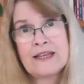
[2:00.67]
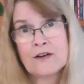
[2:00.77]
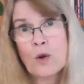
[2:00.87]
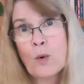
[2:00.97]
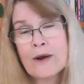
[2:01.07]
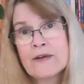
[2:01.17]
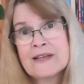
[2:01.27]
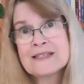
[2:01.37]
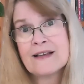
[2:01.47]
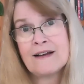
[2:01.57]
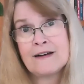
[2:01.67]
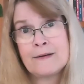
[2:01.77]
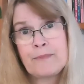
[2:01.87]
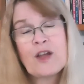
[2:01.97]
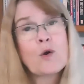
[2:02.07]
in Aquarius,
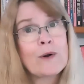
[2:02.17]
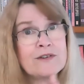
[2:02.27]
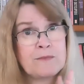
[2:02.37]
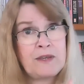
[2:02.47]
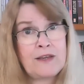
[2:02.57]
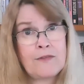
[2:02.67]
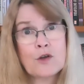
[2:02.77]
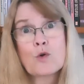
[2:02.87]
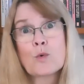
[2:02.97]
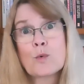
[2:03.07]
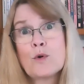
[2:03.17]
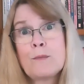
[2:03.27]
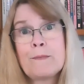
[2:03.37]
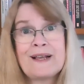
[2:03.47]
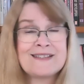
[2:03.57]
Aquarius being the
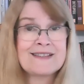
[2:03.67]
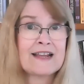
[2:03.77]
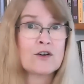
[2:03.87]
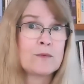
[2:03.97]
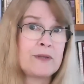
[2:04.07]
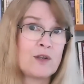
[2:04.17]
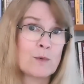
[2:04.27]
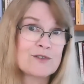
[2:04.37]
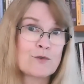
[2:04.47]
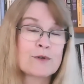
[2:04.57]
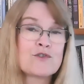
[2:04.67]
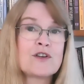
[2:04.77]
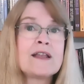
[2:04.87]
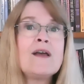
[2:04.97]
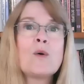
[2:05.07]
group and Saturn being
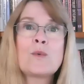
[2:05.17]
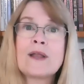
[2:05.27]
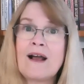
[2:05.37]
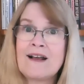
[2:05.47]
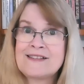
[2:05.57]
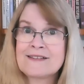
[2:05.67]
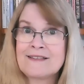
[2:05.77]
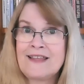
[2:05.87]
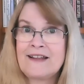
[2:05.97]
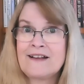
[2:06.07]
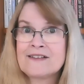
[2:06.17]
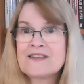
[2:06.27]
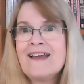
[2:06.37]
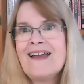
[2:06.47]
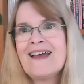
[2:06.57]
restriction, would isolate us.
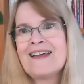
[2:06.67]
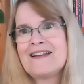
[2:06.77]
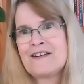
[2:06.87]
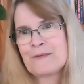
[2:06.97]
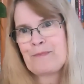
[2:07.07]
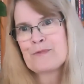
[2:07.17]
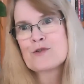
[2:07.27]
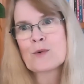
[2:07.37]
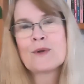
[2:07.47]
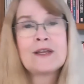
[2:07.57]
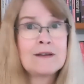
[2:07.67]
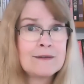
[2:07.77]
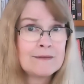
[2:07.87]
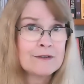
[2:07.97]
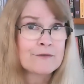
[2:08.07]
And
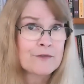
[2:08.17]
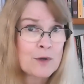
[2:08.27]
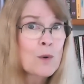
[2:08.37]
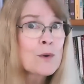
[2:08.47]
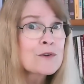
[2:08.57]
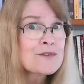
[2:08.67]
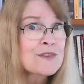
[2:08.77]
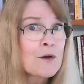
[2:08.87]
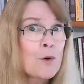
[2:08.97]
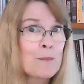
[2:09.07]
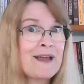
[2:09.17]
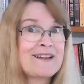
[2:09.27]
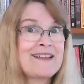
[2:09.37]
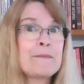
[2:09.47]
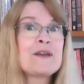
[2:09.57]
during, of course, the whole
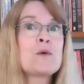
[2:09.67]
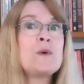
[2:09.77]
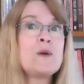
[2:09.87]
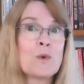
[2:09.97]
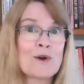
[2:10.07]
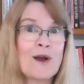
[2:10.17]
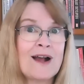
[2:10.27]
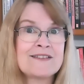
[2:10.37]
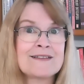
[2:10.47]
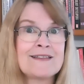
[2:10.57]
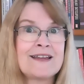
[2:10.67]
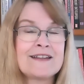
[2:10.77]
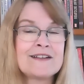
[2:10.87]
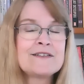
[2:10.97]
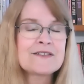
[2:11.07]
pandemic, we were
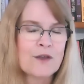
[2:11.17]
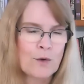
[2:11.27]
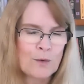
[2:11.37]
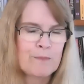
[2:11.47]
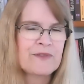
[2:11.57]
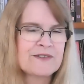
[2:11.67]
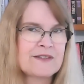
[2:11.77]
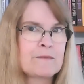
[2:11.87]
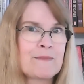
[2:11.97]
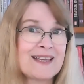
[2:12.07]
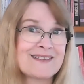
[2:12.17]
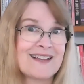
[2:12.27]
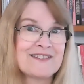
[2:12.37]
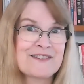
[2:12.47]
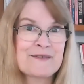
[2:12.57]
isolated, so this did make
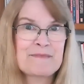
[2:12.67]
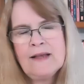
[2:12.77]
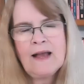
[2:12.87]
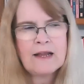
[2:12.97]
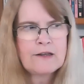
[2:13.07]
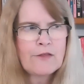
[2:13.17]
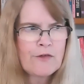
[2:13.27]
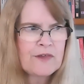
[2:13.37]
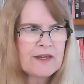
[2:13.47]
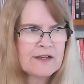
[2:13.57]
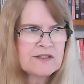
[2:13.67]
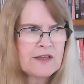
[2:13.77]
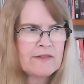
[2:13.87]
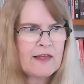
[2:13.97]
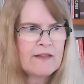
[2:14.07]
sense. Another thing I
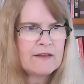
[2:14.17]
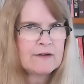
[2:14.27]
said that